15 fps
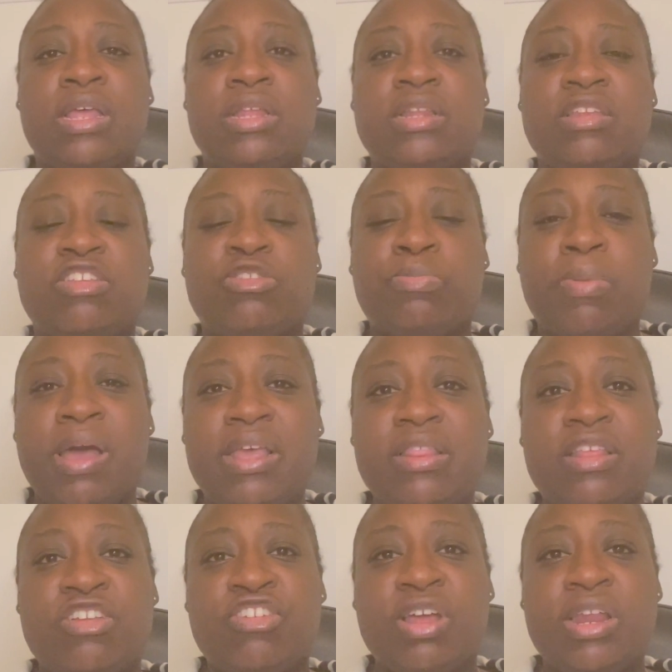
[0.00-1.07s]
despite
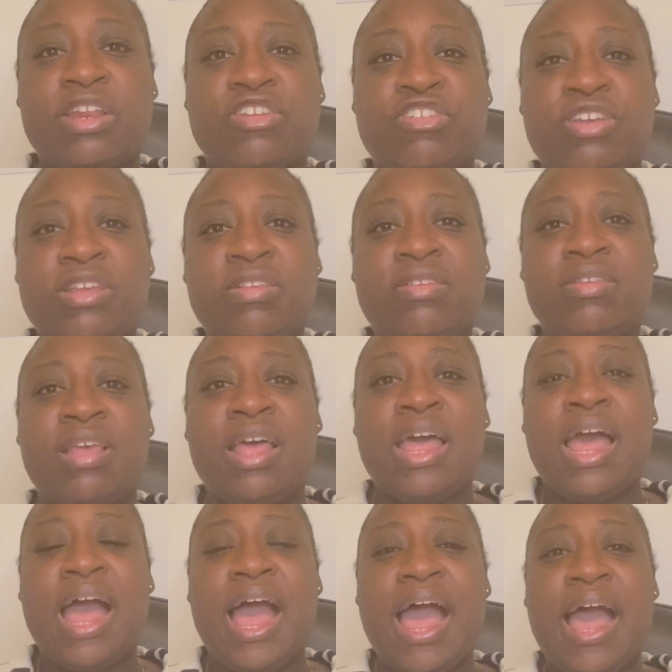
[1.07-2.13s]
the challenges
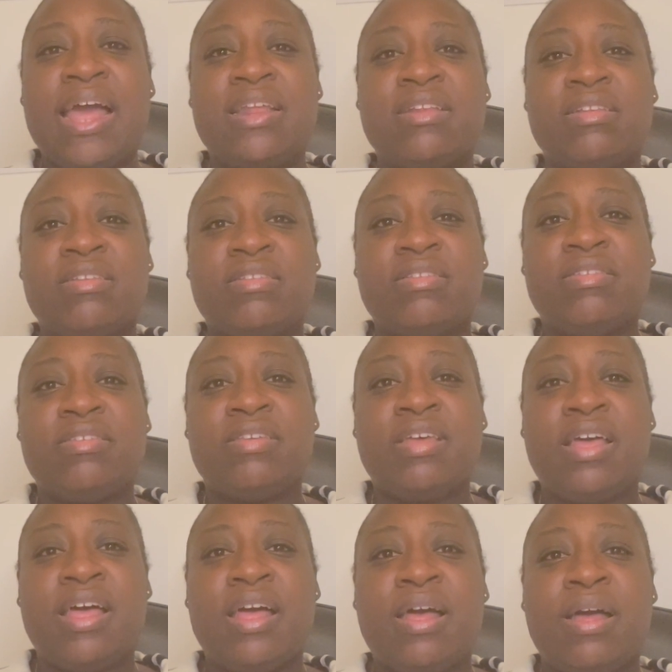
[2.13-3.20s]
and
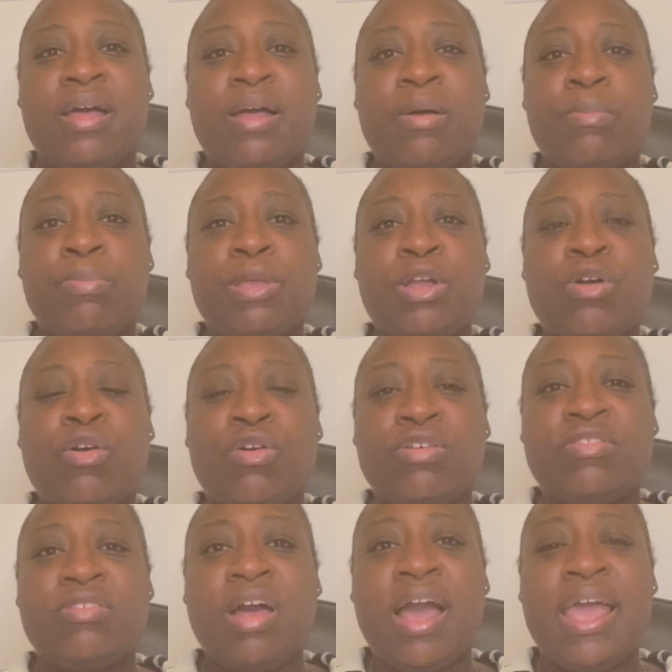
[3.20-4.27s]

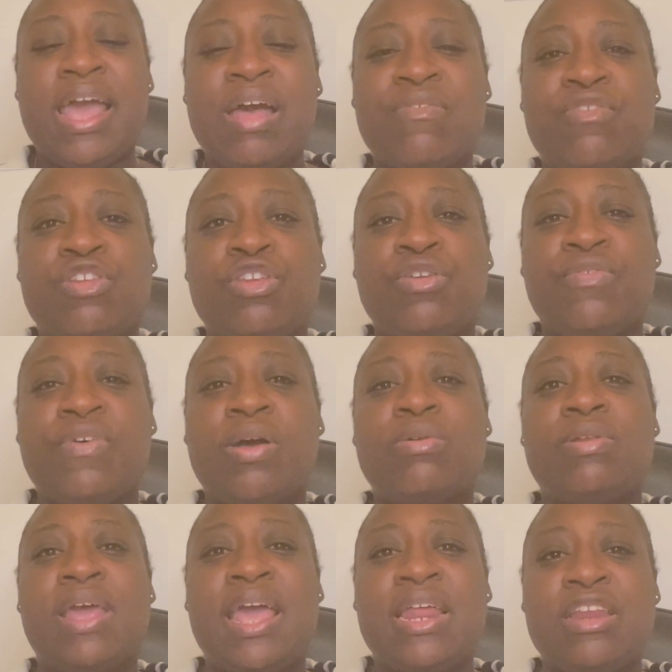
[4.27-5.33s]
because I have a
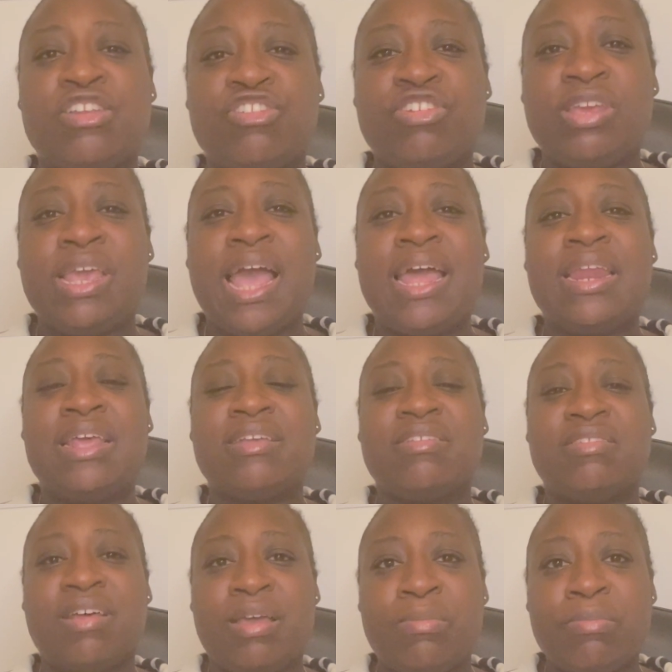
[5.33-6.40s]
newfound energy and
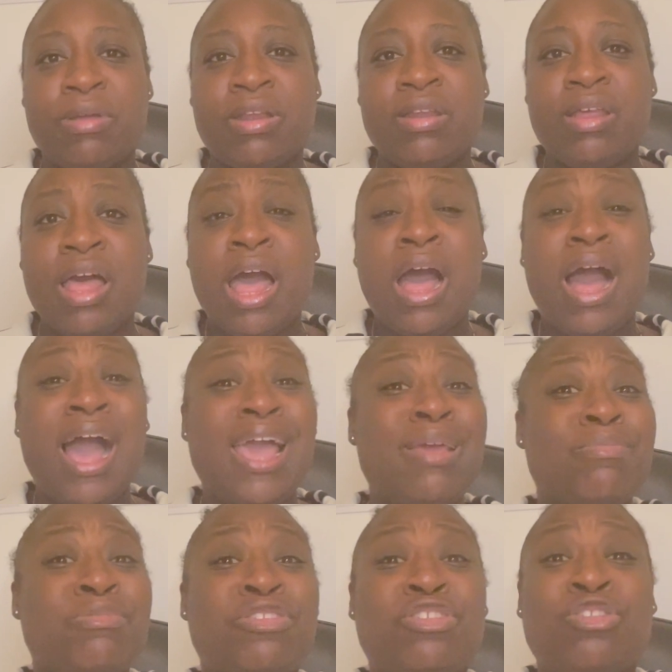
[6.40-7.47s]
excitement, I
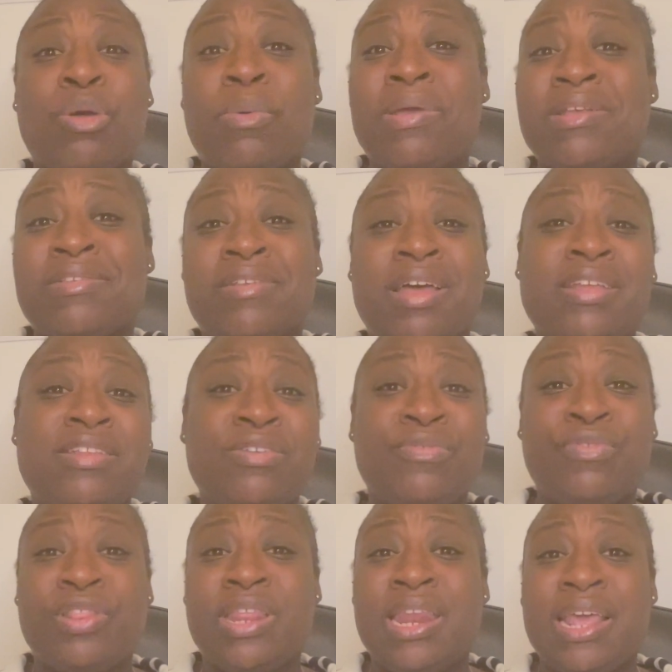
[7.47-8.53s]
am so excited
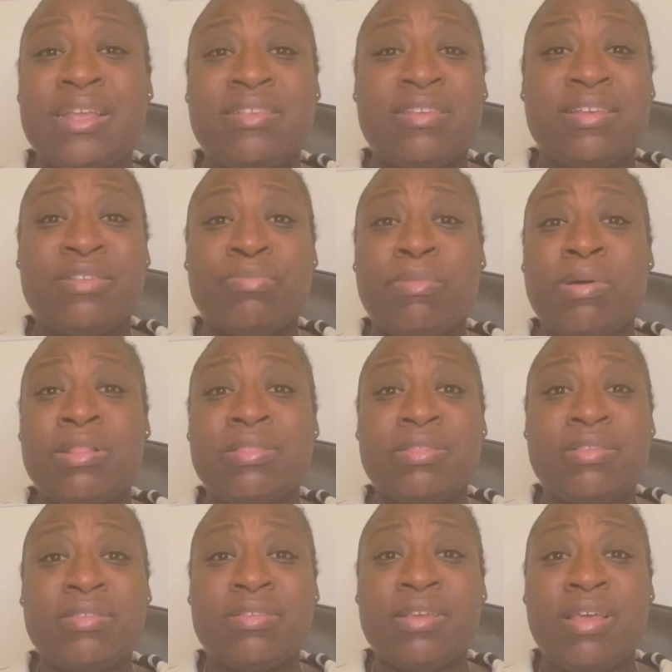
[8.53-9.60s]
for the next six
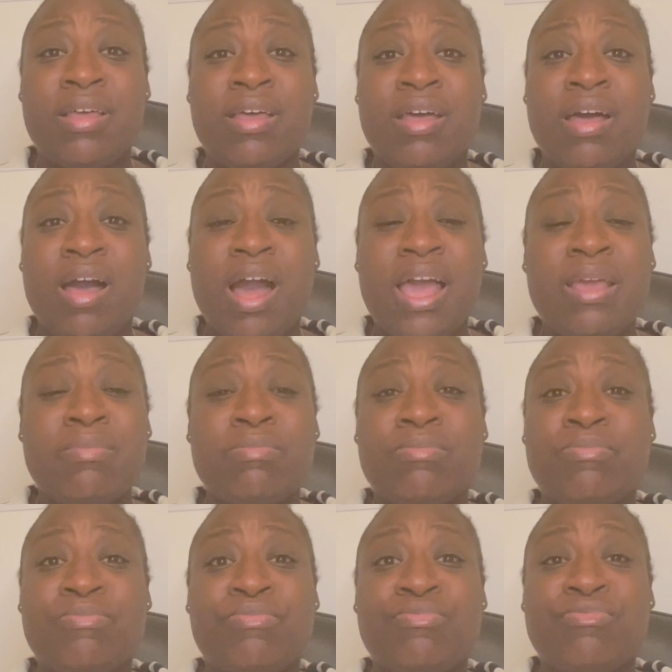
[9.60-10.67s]
months. I
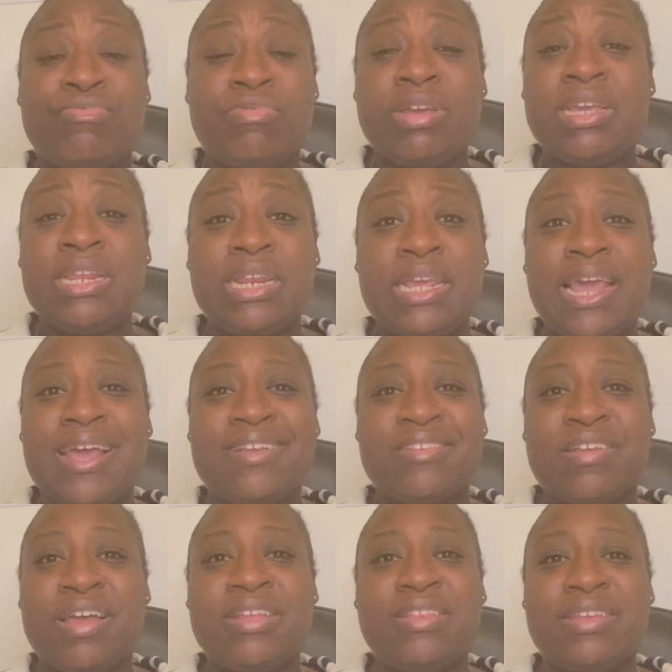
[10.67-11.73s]
am really
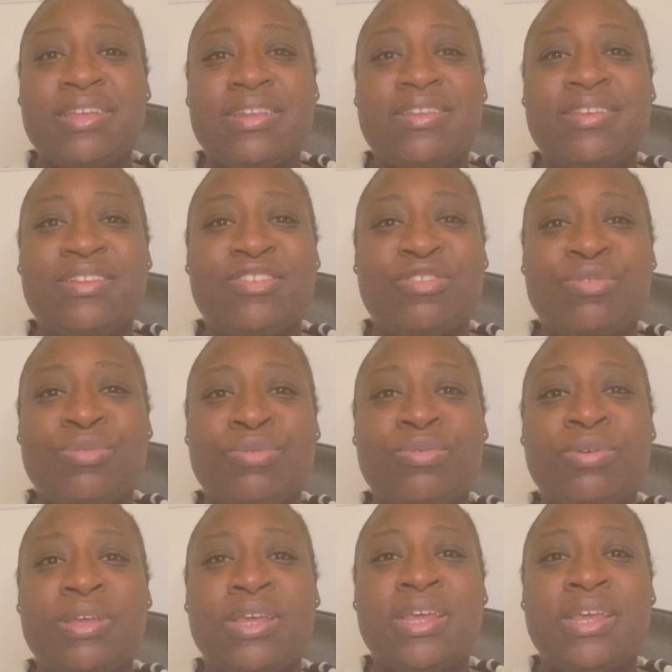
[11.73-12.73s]
excited to